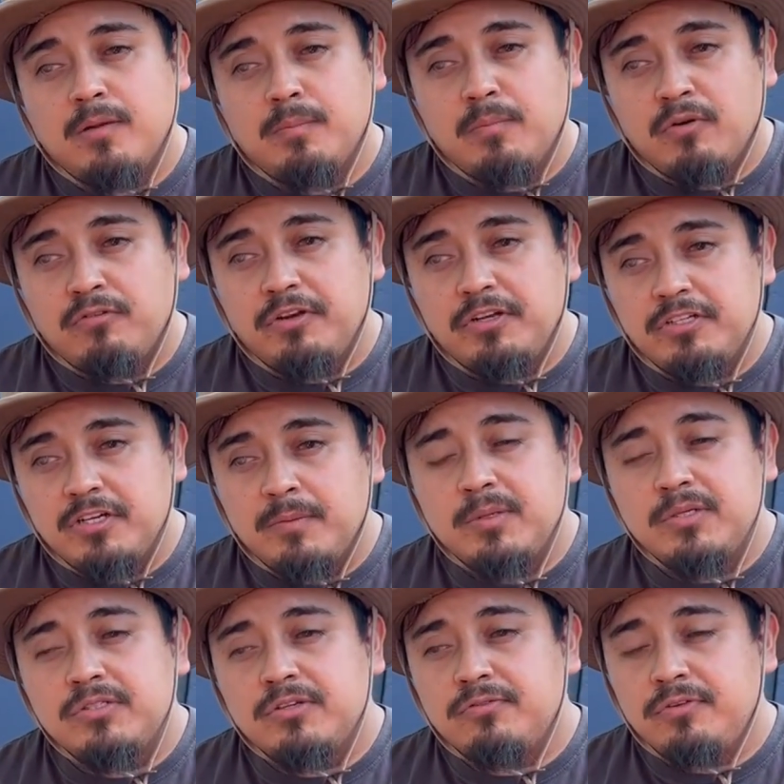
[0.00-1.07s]
perfect
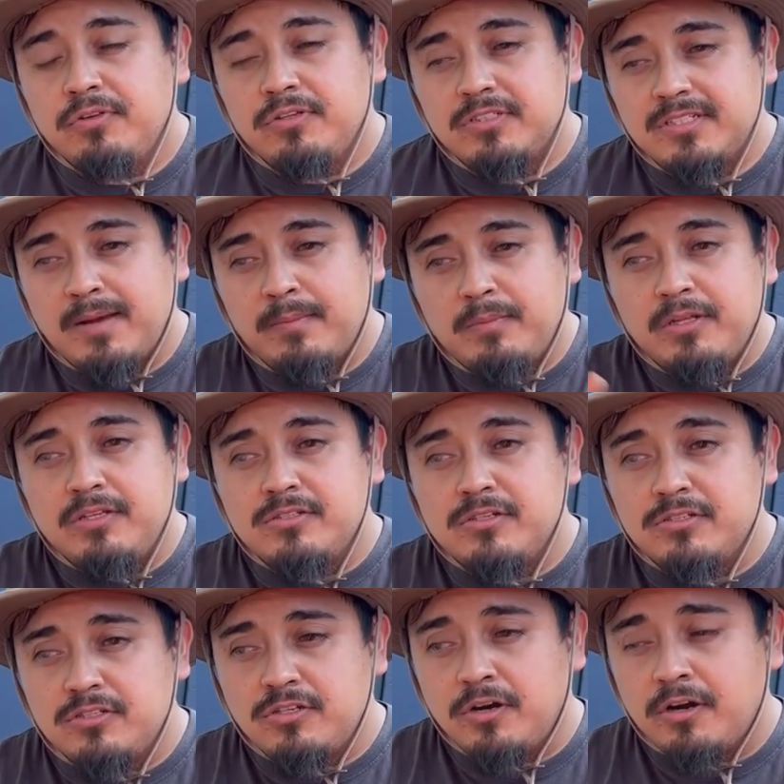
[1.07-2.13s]
temperature for the saplings to
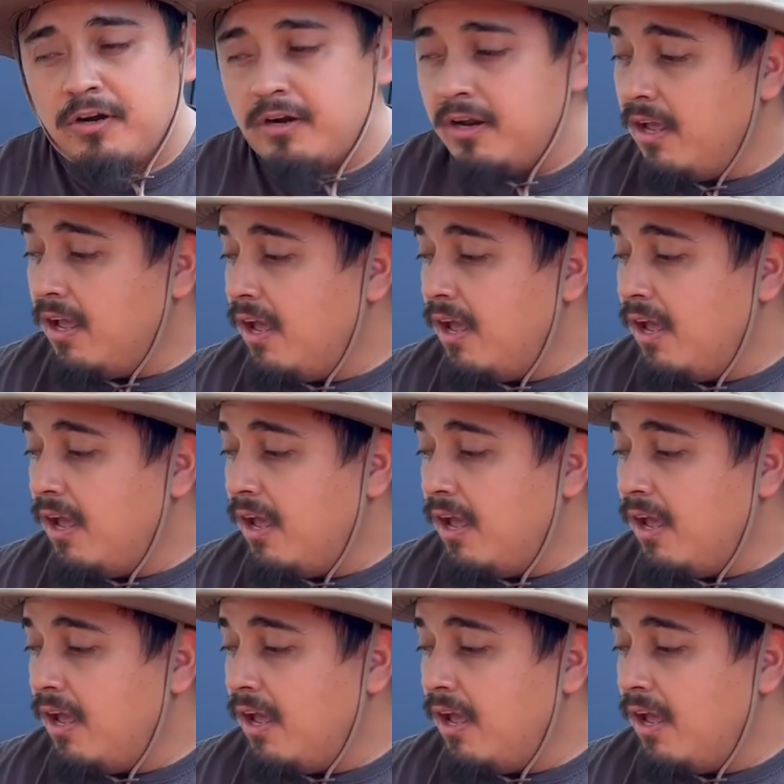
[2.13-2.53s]
start.